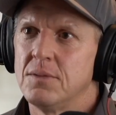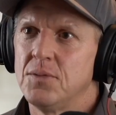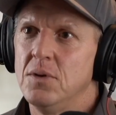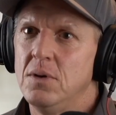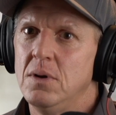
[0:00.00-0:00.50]

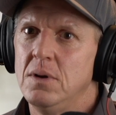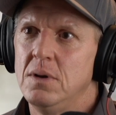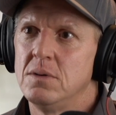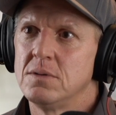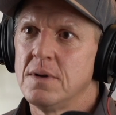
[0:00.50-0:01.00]
For
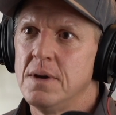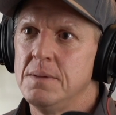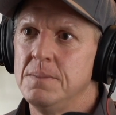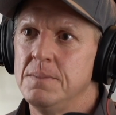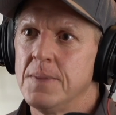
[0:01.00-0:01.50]
a long
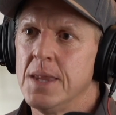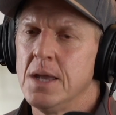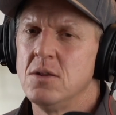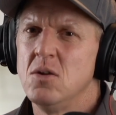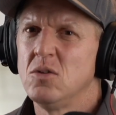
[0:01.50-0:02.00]
time.
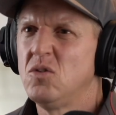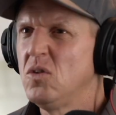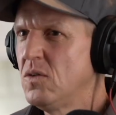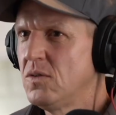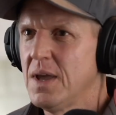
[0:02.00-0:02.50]
Really. Not
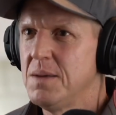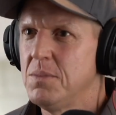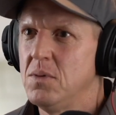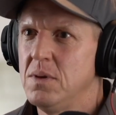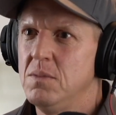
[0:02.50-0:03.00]
just the
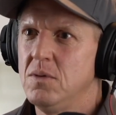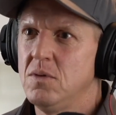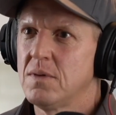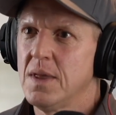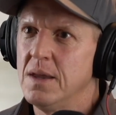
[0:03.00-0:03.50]
skateboarding,
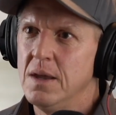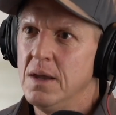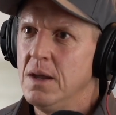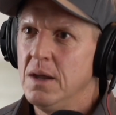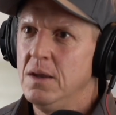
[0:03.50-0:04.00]
but just like
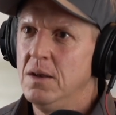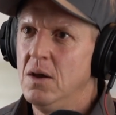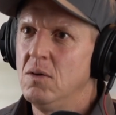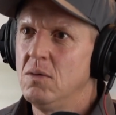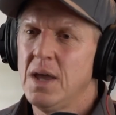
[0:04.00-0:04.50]

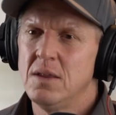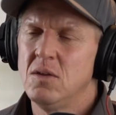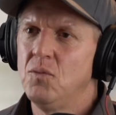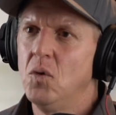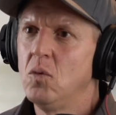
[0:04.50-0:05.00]

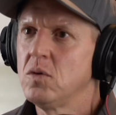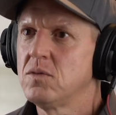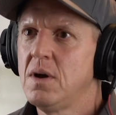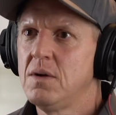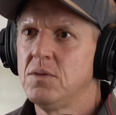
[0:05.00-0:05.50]
getting
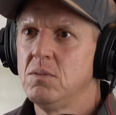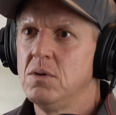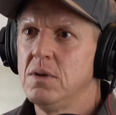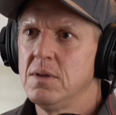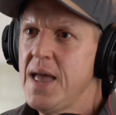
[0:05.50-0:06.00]
divorced
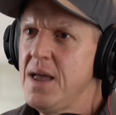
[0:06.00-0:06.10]
afterwards.